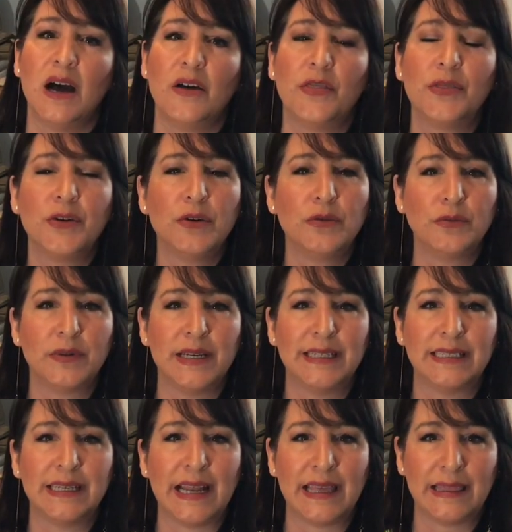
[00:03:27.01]
Third
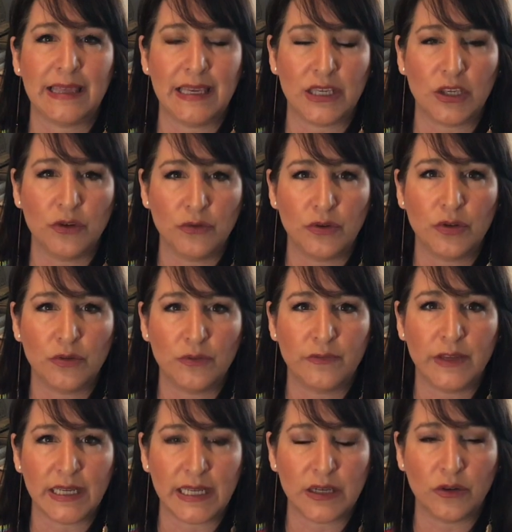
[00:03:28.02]
reason I think YouTube
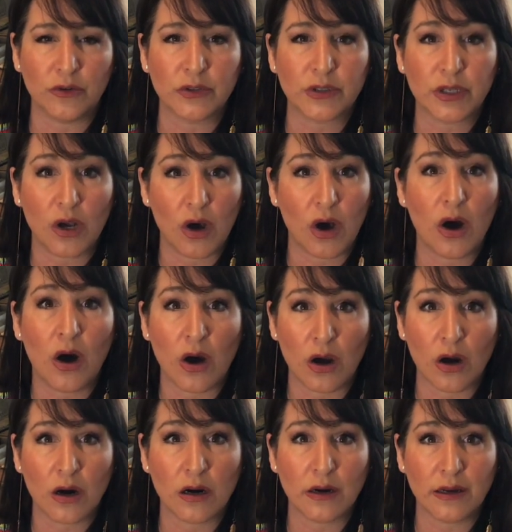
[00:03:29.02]
videos
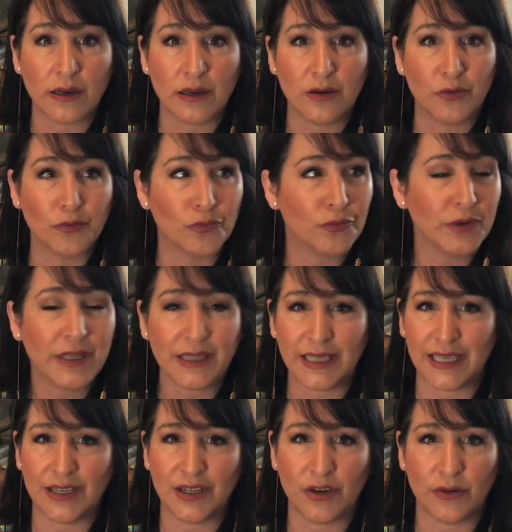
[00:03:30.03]
are
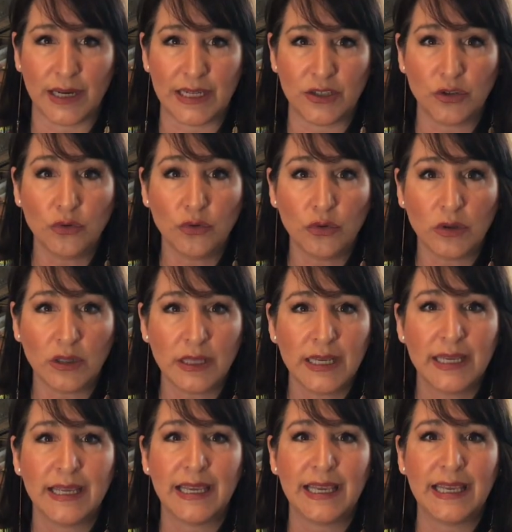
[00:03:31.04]
really a great tool
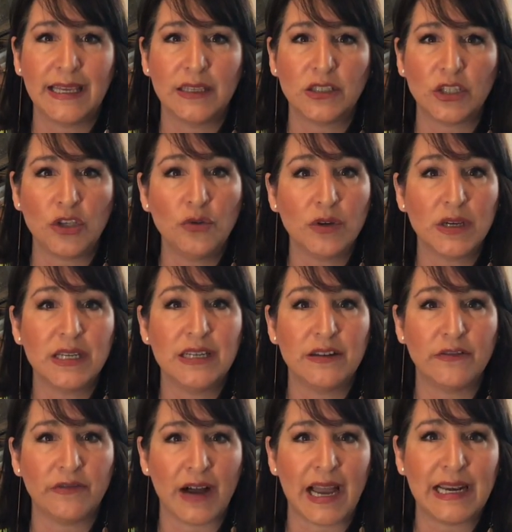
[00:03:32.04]
is you can
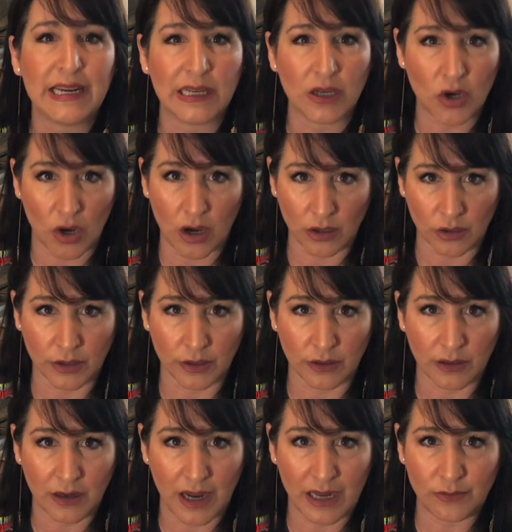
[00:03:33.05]
divide and
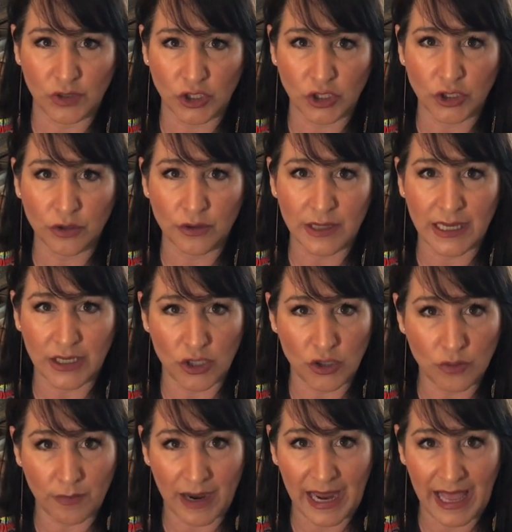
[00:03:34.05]
conquer. I'm sure that
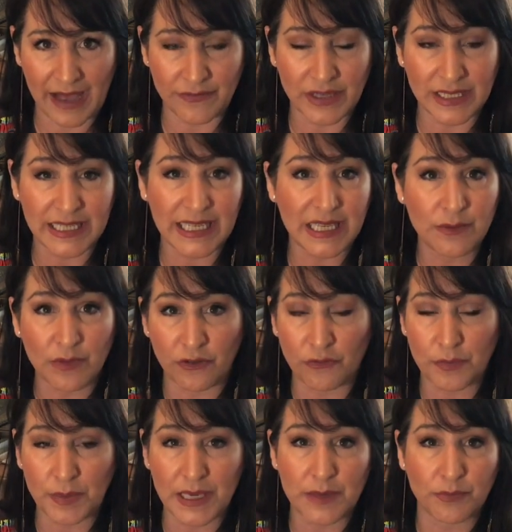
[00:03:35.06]
you might have a team
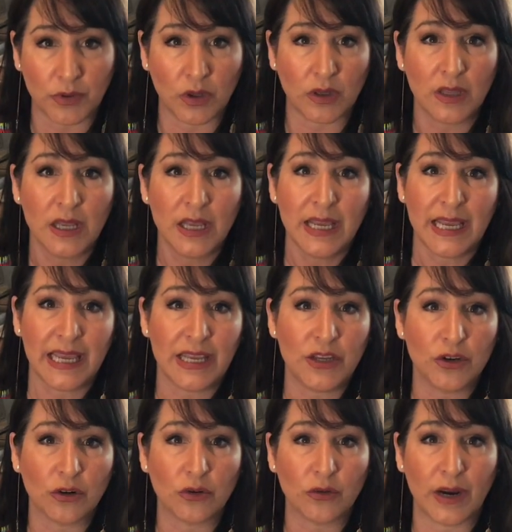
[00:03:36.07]
of people
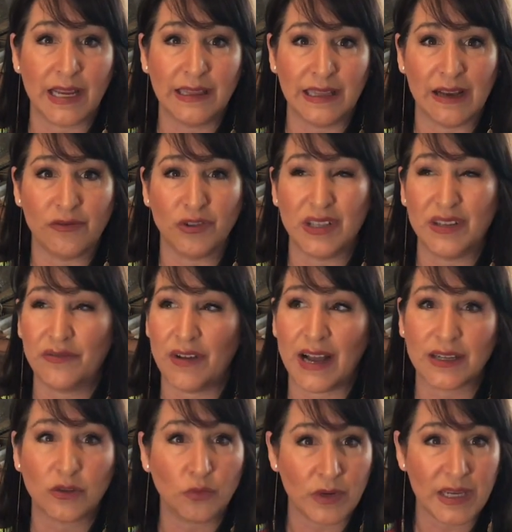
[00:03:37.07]
in your grade level. In
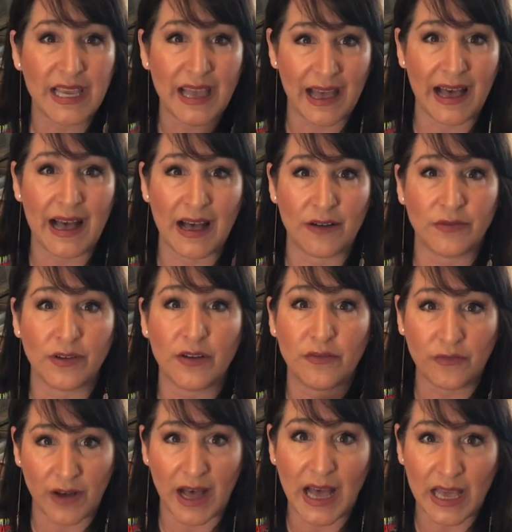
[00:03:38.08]
fact, we have
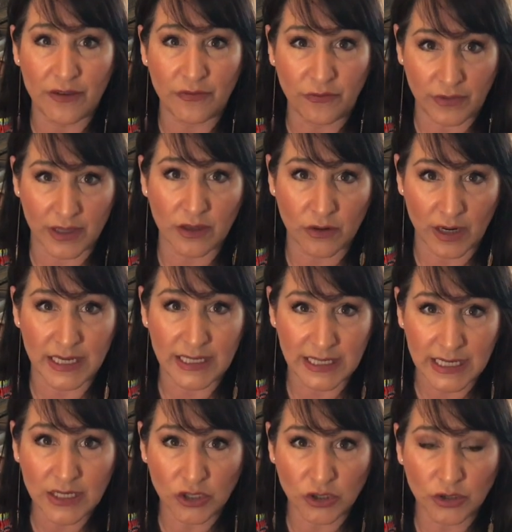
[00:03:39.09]
5 fifth grade
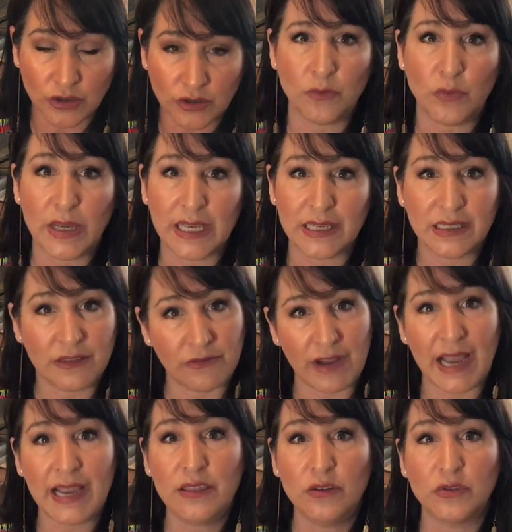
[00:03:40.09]
teachers. We can
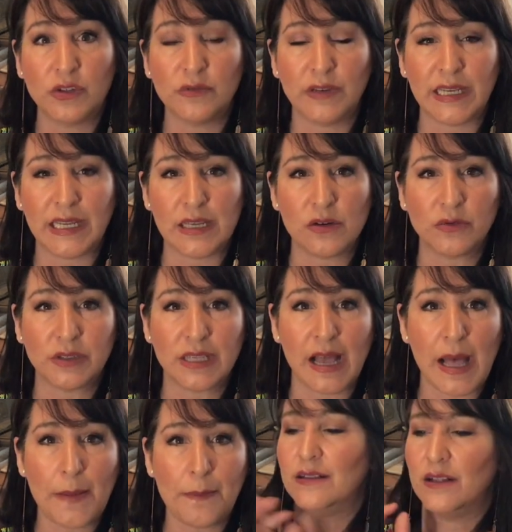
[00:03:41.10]
divide those videos
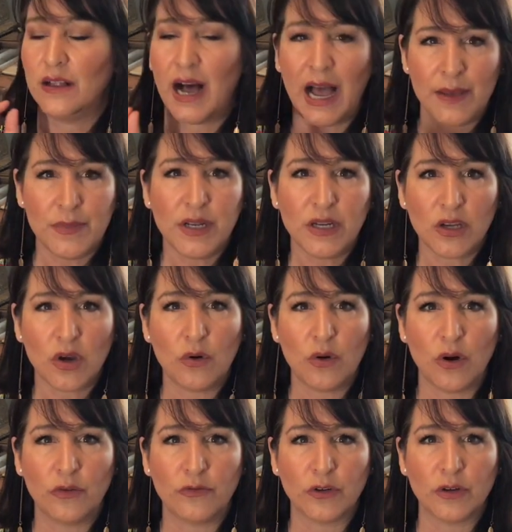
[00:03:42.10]
up. I'm going to
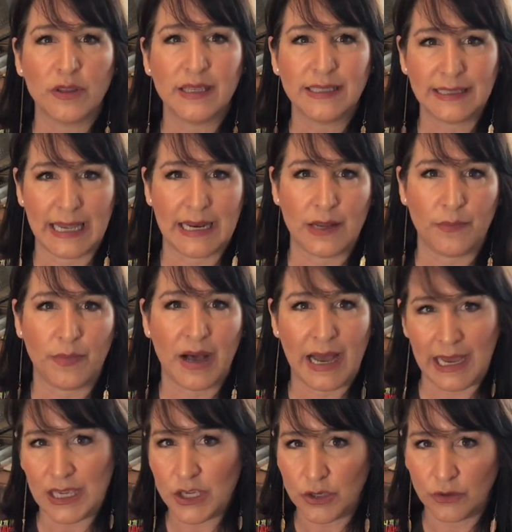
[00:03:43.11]
go over the setup
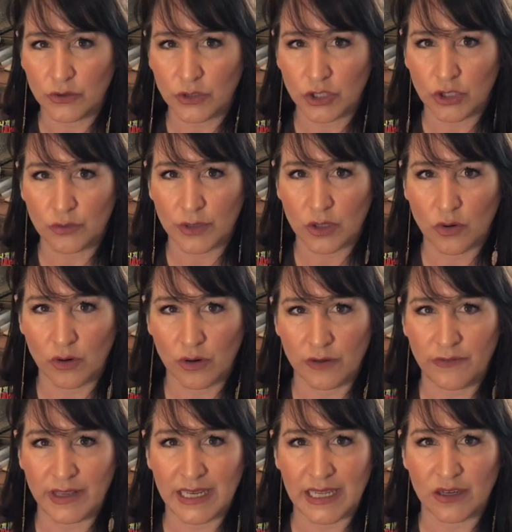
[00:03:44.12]
I use to
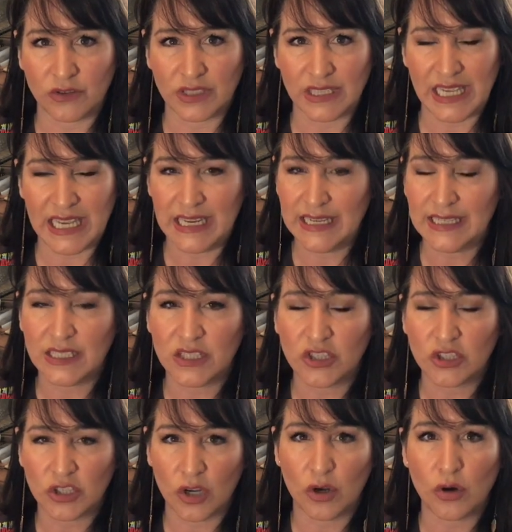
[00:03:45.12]
record videos. It is
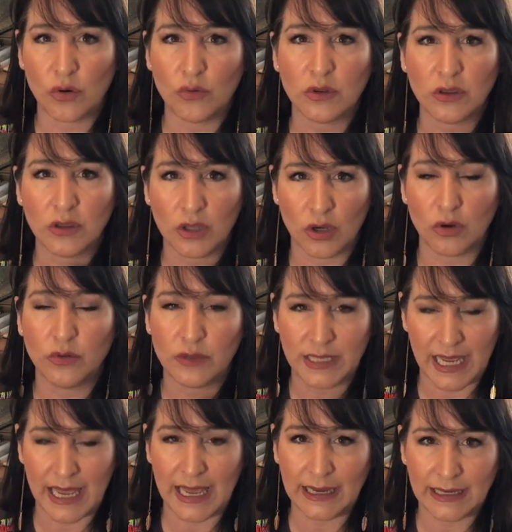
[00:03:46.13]
so low
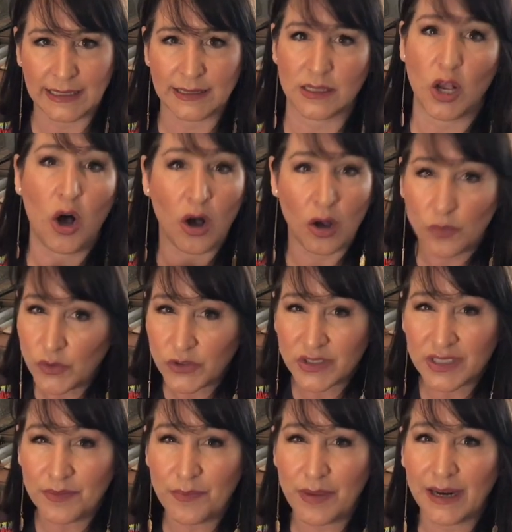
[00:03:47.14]
tech, it's
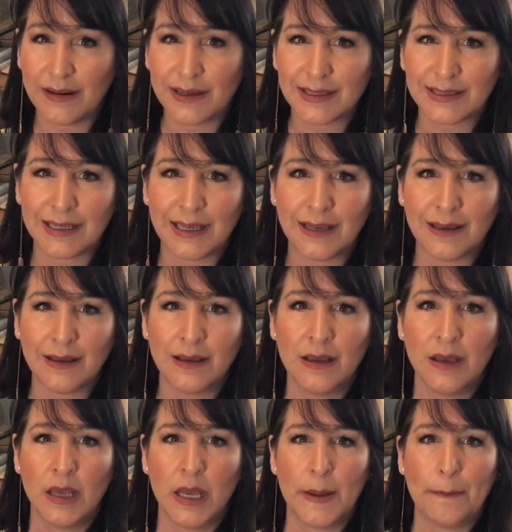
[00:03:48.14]
almost embarrassing,
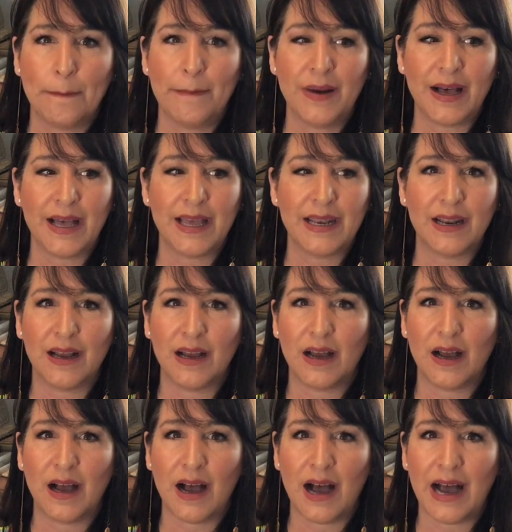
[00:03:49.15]
but
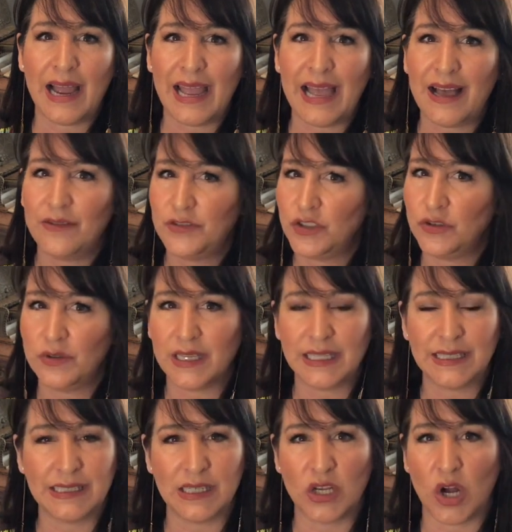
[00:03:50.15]
I have 2
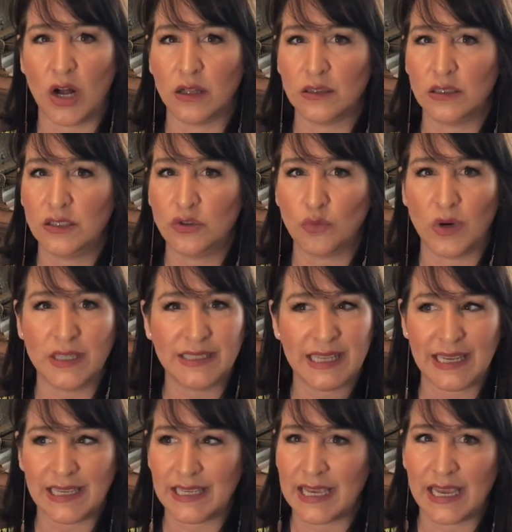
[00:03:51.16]
kids in college, one's
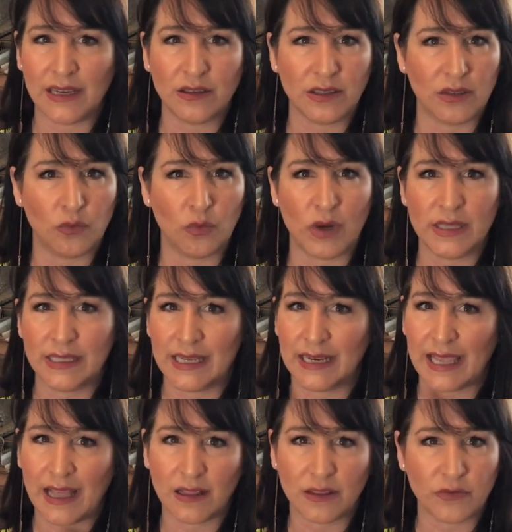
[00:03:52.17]
at Yale and one's
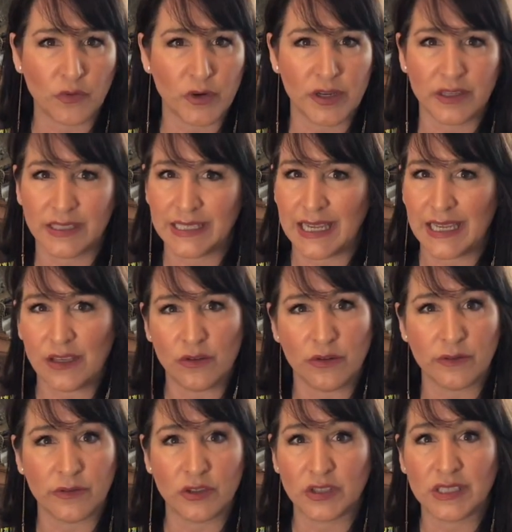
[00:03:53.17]
at California State
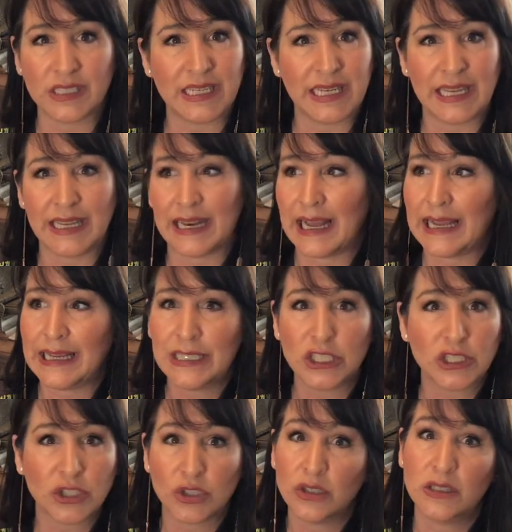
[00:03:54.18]
University, and I
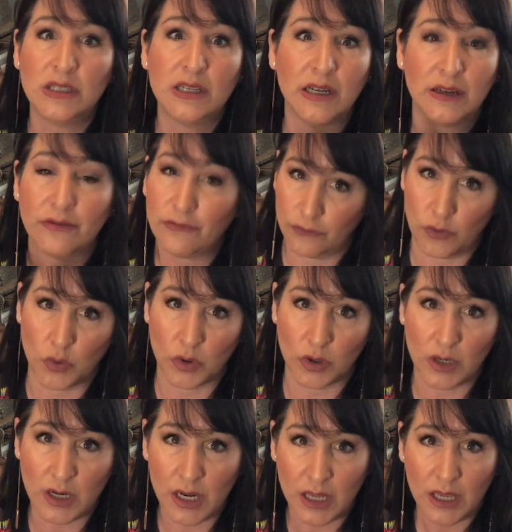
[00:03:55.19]
just couldn't
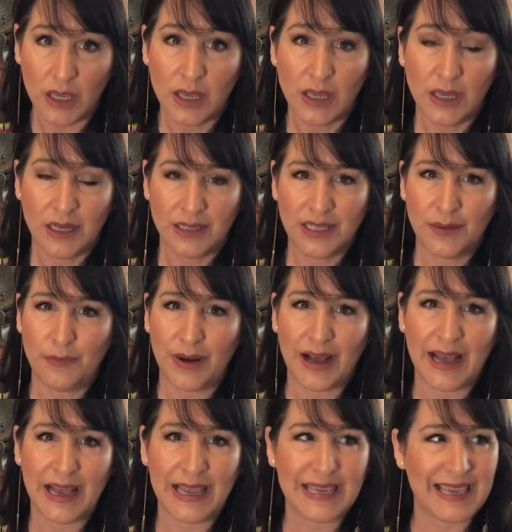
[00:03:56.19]
afford to
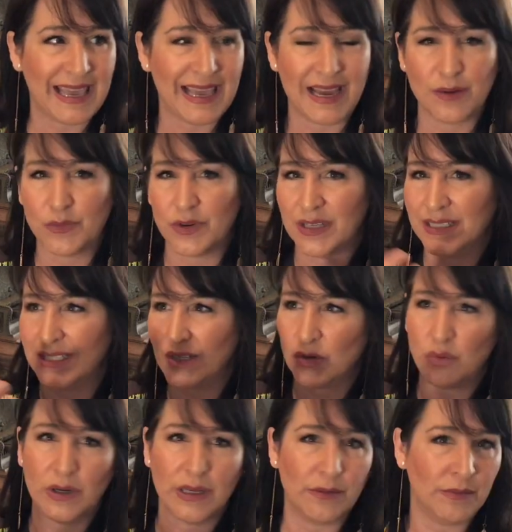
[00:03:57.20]
buy cameras,
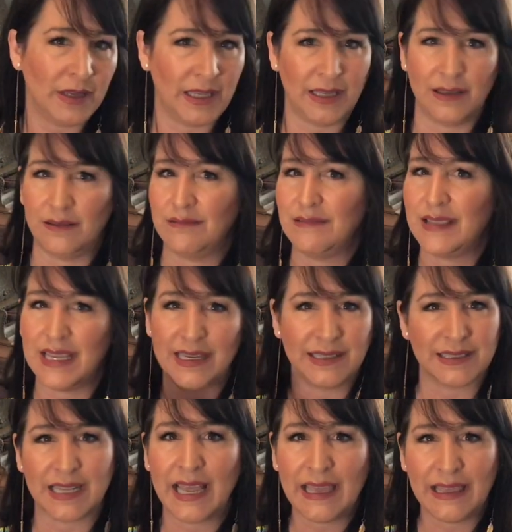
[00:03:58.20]
equipment, and
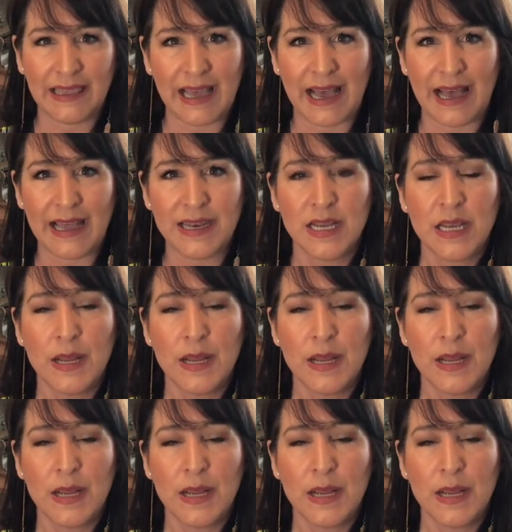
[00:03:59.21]
things like that.